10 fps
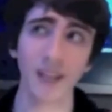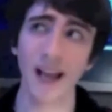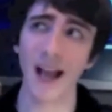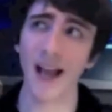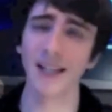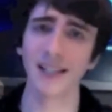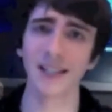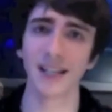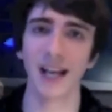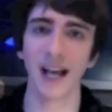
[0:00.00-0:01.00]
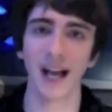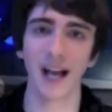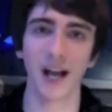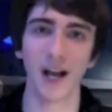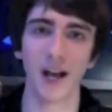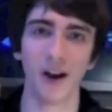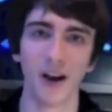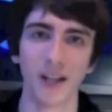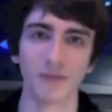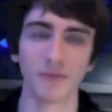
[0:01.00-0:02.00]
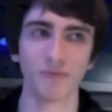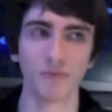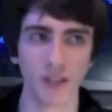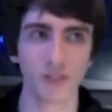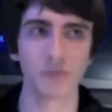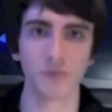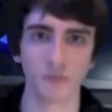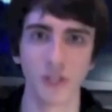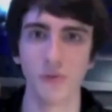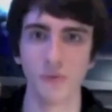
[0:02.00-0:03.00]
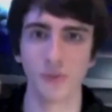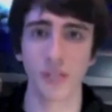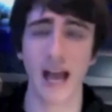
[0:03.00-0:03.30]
And I read some reviews,